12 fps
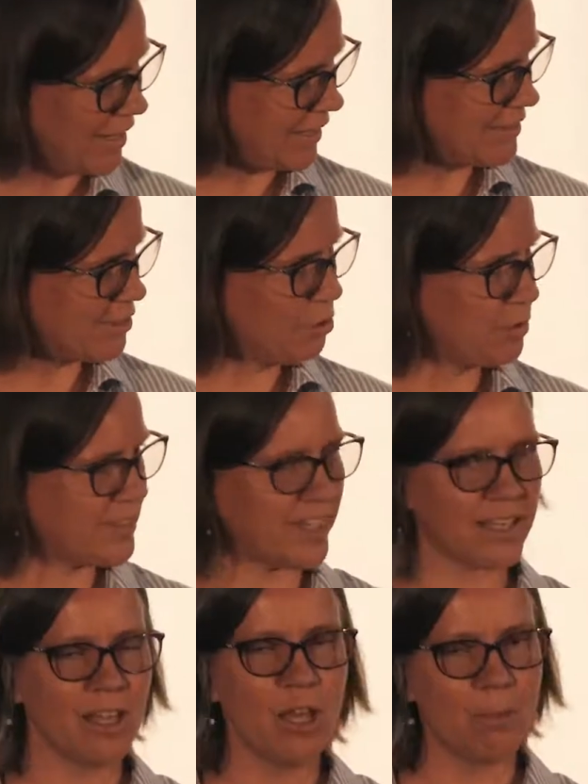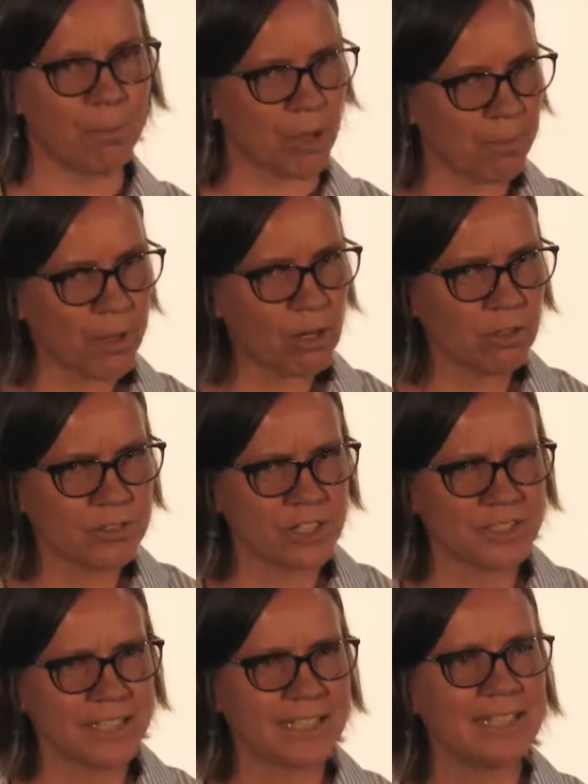It's using
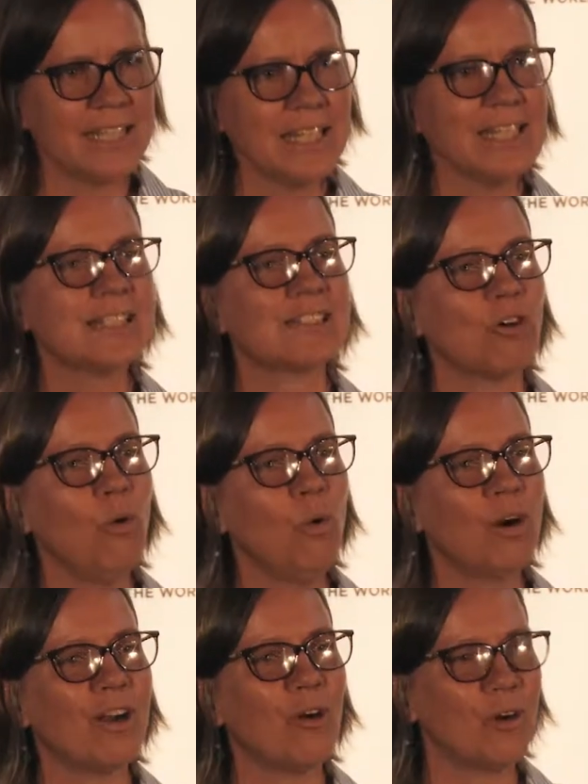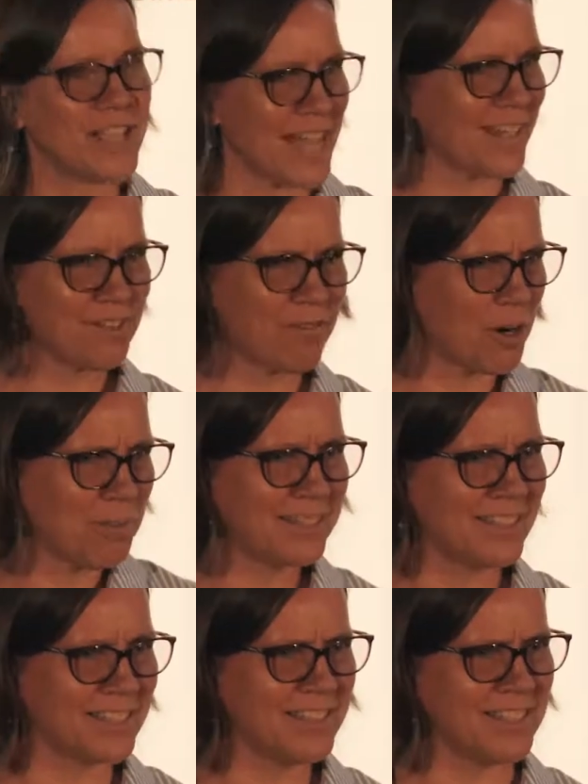permaculture techniques or organic farming
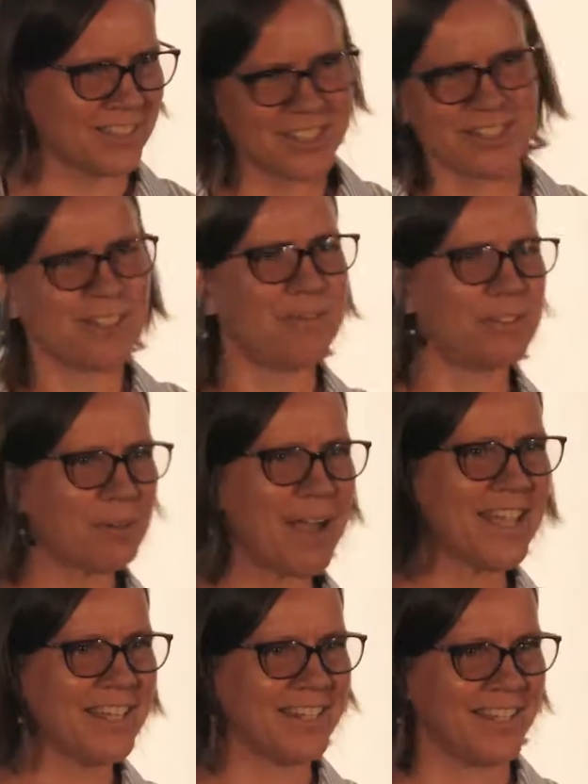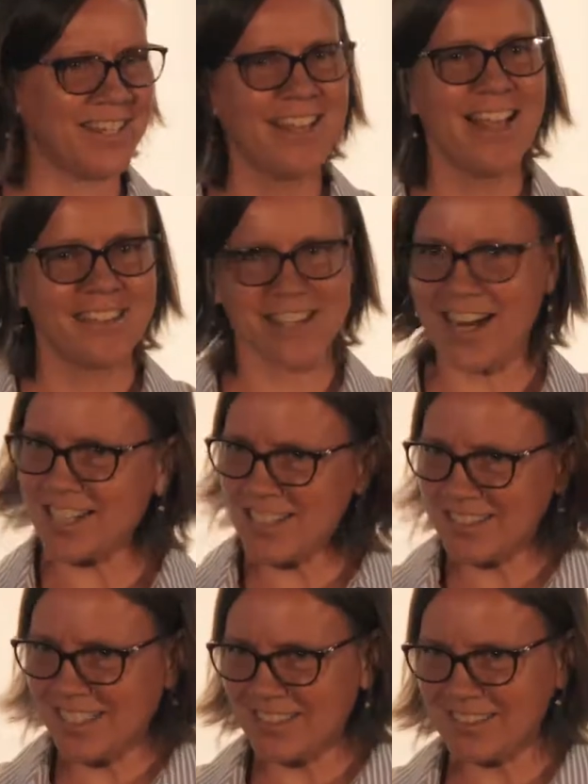techniques. There's a variety that
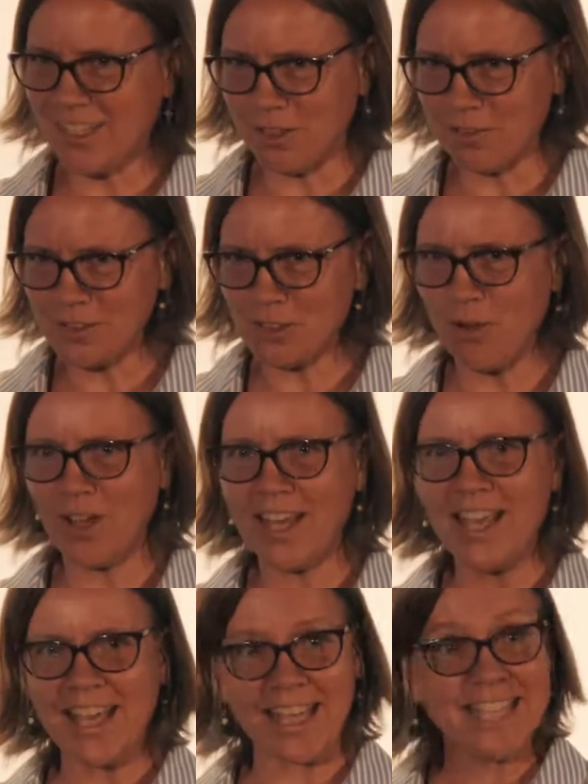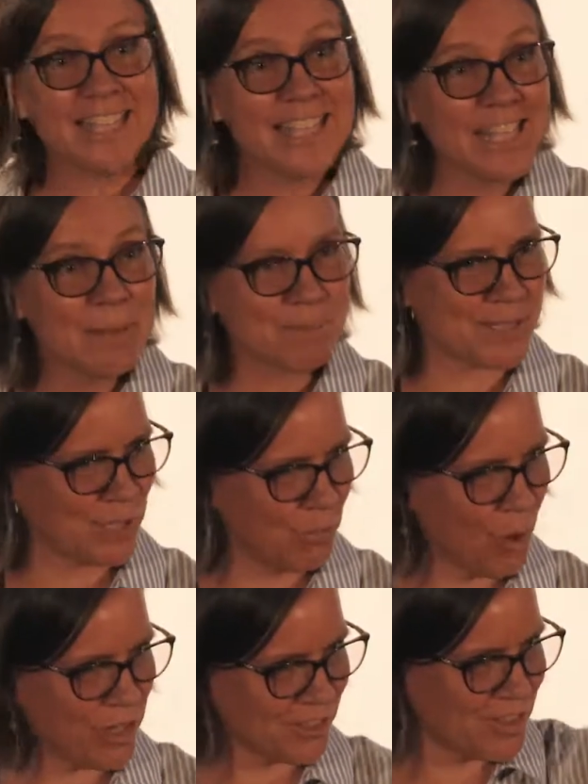actually takes care of the soil and keeps the
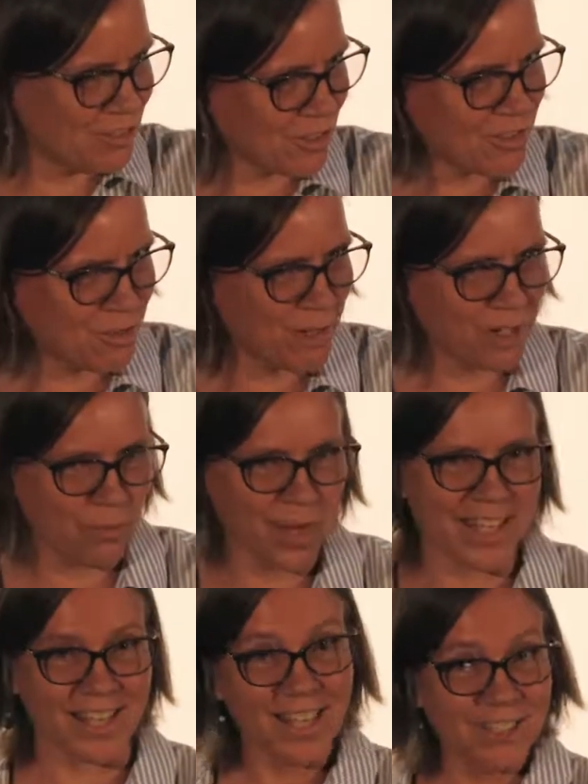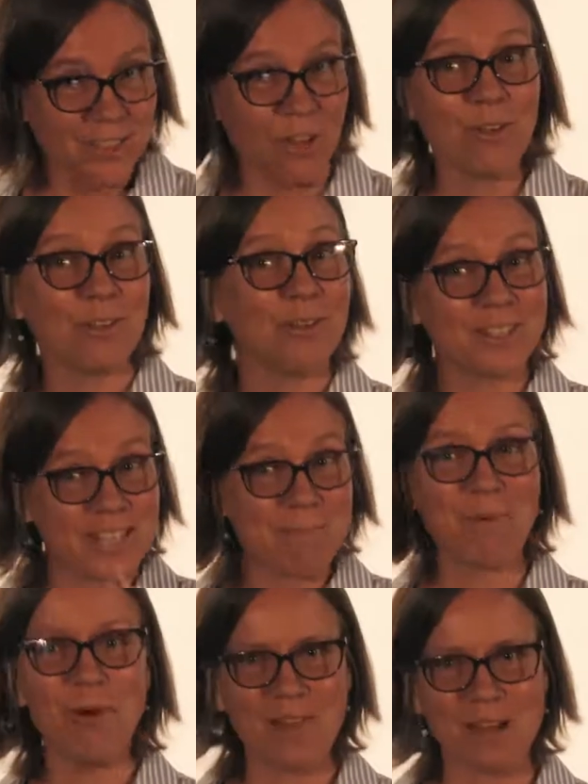water so it doesn't run away. You'll
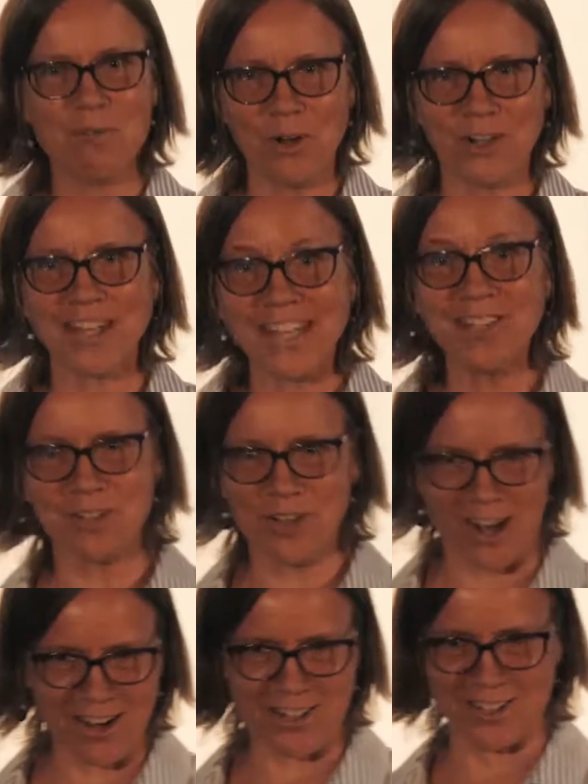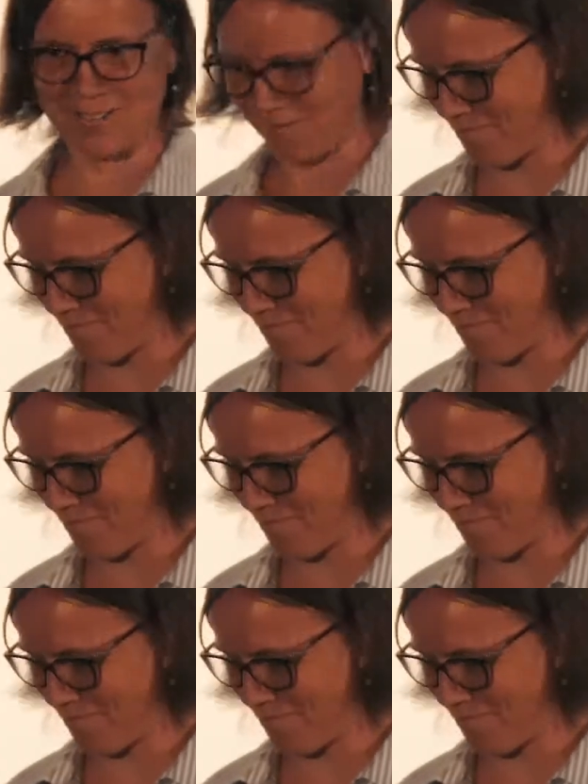keep all our water in your garden.